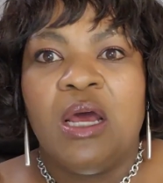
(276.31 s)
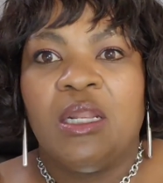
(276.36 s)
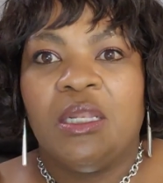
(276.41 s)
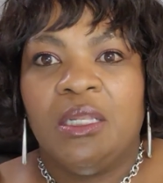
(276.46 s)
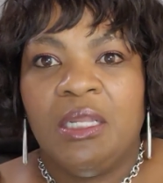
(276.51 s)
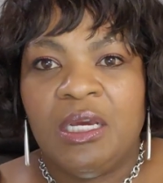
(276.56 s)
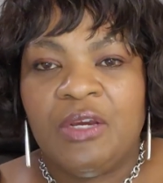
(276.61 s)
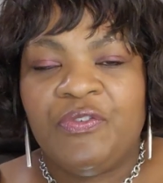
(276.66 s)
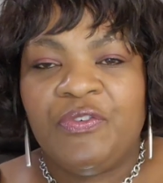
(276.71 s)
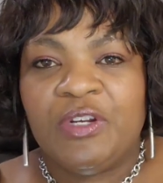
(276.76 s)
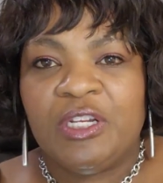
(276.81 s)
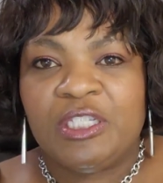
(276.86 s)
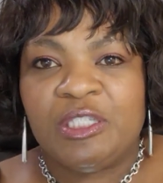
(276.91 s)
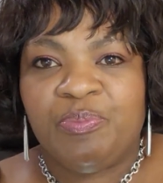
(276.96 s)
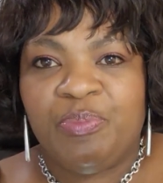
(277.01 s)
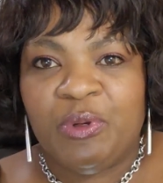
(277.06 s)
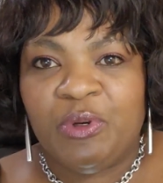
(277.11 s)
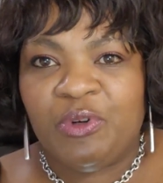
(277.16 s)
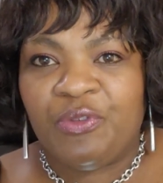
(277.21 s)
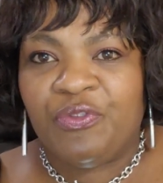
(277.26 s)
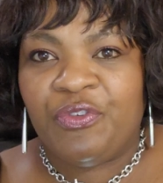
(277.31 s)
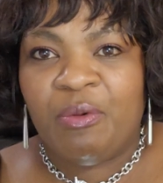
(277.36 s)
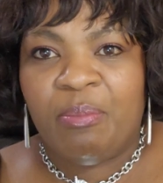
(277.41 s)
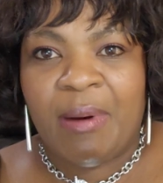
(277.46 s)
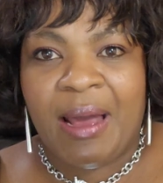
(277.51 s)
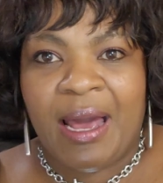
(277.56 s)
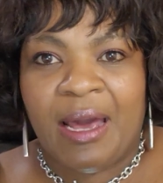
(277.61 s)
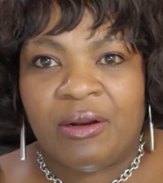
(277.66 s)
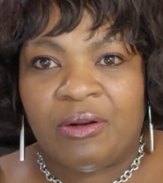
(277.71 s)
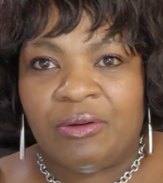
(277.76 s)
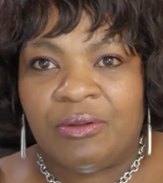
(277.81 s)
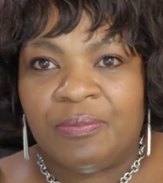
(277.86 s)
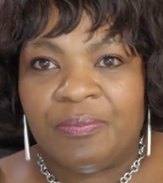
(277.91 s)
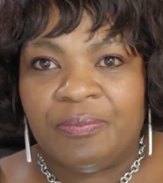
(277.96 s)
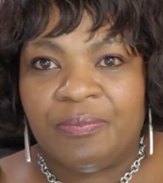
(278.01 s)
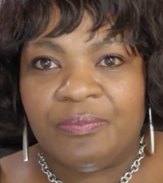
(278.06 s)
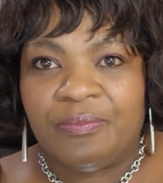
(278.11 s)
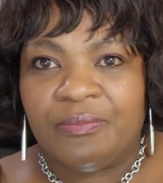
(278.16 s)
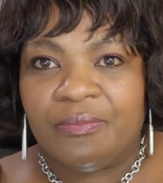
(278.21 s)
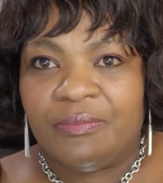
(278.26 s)
Look for this beautiful bottle.
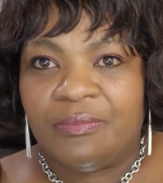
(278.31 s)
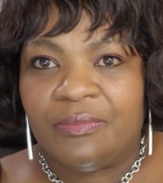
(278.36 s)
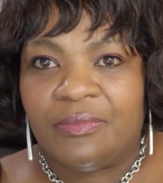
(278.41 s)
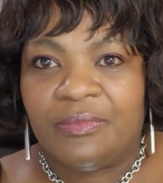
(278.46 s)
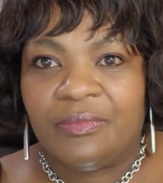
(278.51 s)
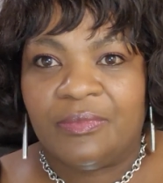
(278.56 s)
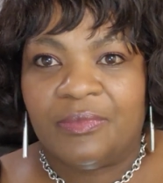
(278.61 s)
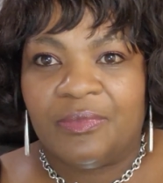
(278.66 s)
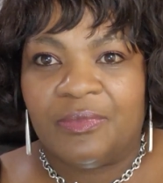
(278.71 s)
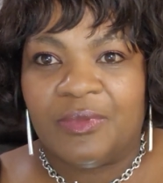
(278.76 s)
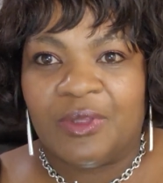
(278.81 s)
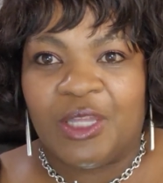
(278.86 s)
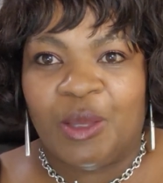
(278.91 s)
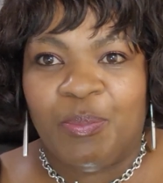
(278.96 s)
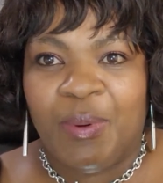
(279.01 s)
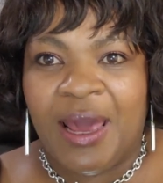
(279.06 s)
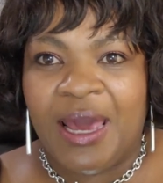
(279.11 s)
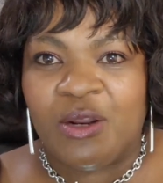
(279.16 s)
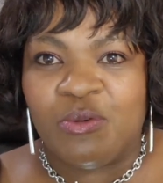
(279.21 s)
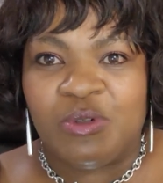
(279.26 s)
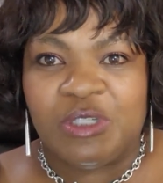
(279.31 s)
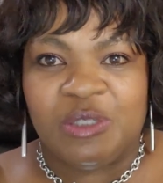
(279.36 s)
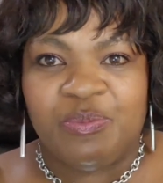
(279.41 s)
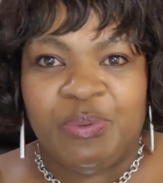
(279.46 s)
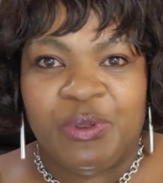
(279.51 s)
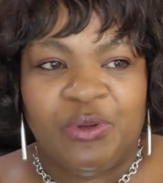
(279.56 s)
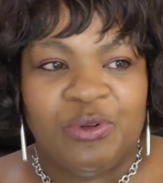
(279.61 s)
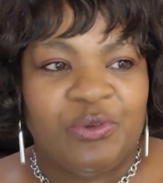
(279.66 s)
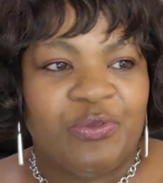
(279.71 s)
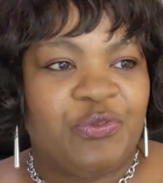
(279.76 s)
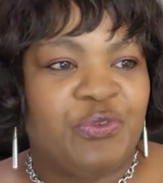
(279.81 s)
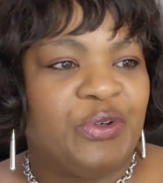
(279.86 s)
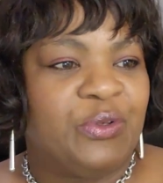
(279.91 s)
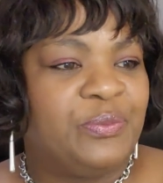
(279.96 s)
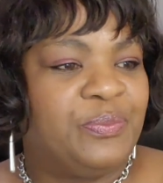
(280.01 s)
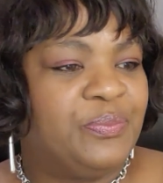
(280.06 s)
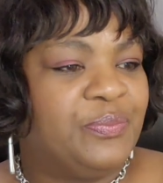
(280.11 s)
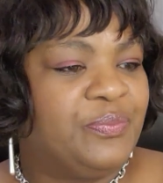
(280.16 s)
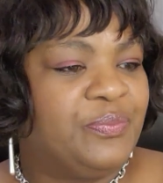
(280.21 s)
The bottle is beautiful.